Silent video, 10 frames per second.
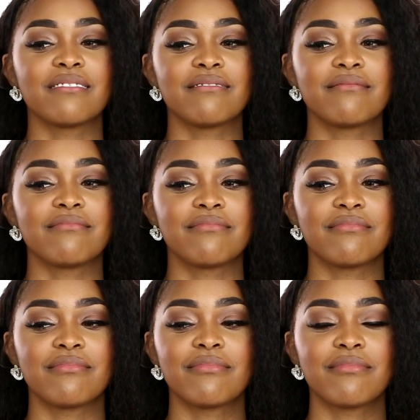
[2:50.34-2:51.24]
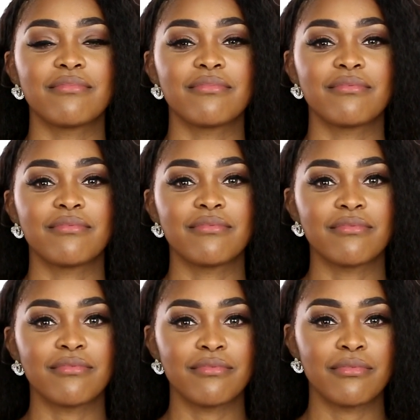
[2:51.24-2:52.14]

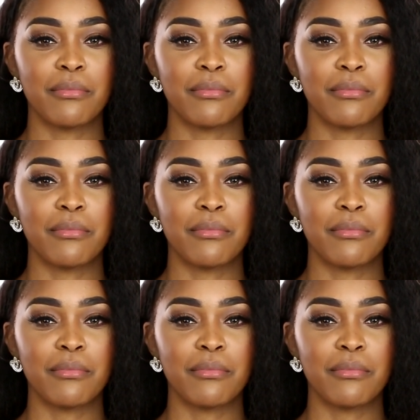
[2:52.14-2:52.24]
Nobody speaks.